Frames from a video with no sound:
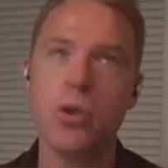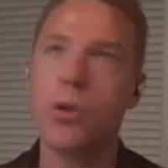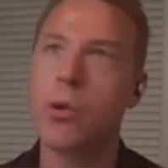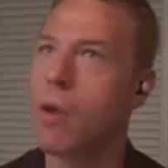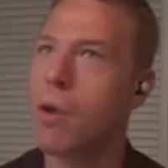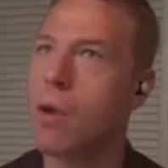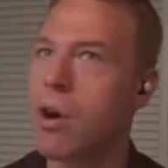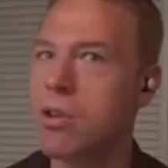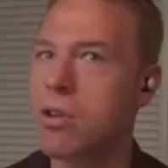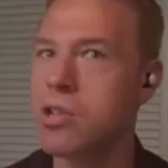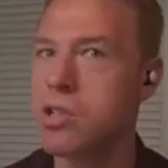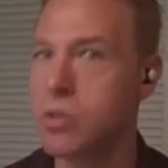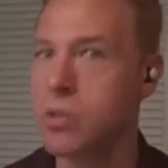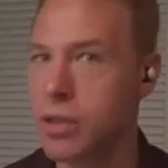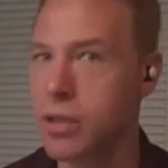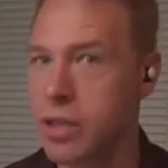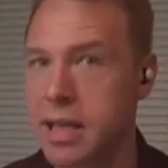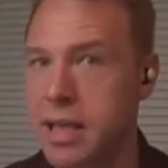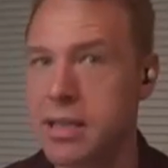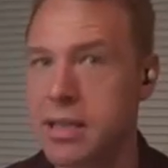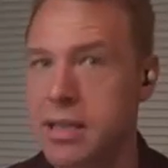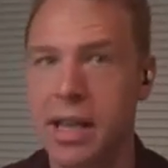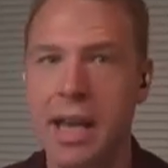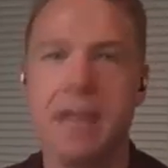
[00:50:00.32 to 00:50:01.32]
are also
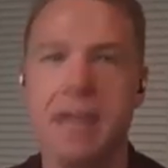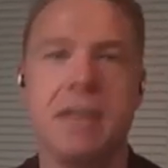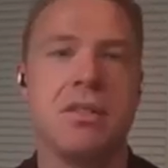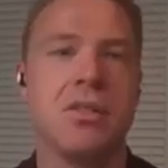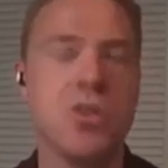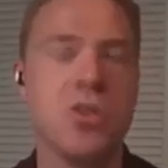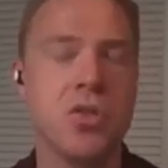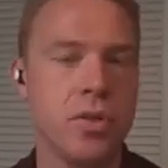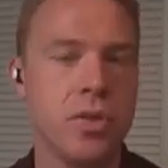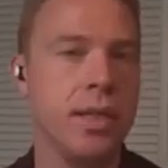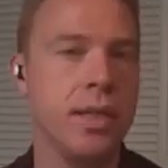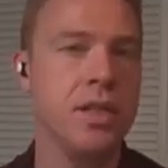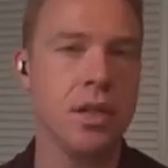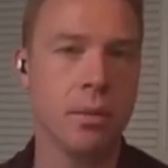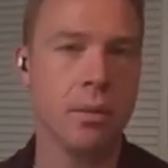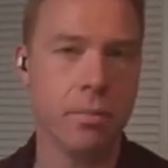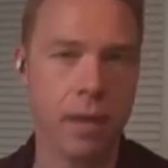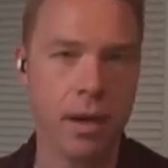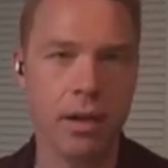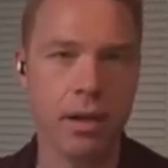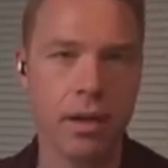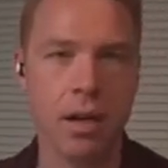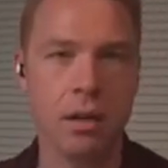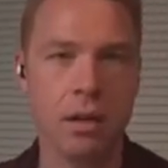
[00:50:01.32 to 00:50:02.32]
looking to get as a strategic
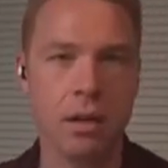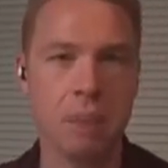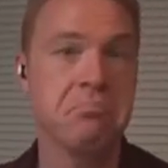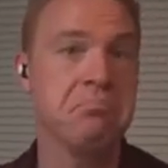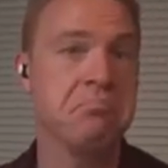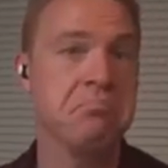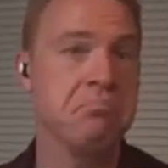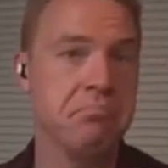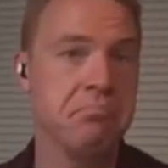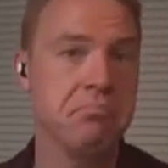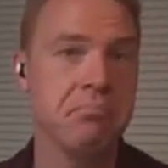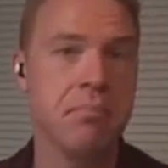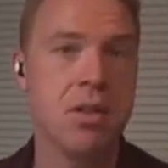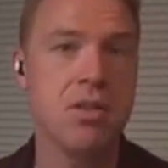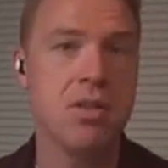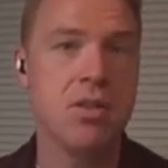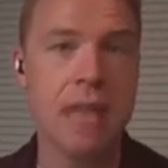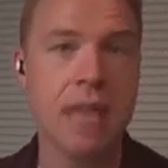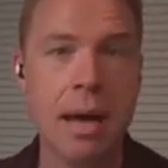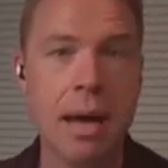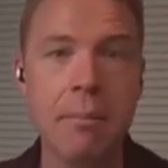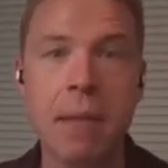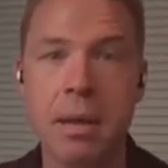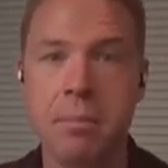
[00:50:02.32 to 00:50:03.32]
partner so
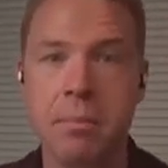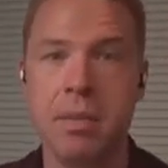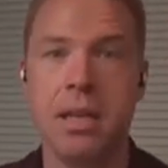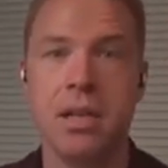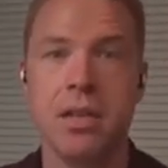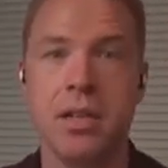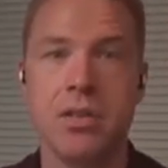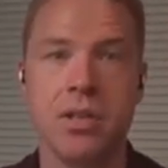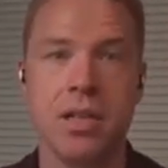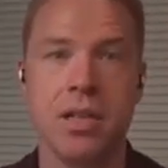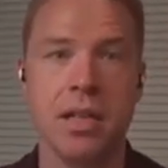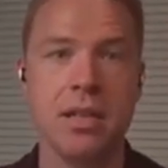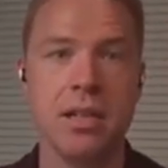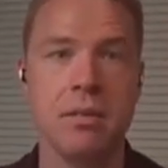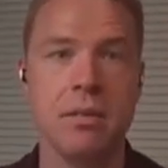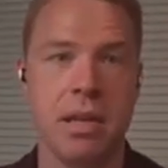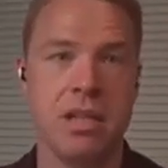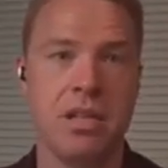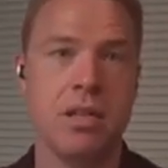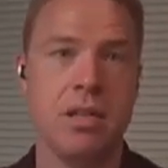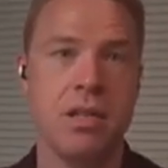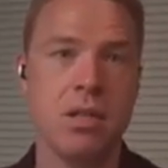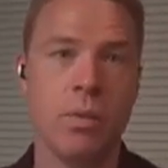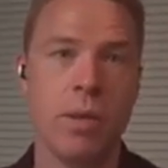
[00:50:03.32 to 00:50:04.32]
that might be interesting to
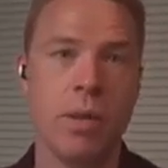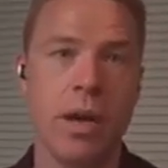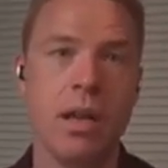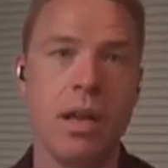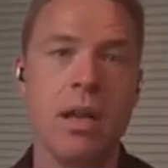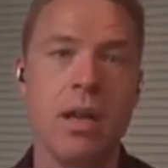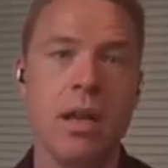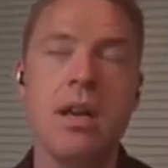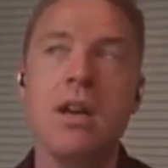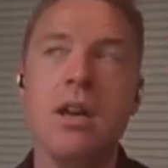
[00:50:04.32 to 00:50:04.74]
mention as well.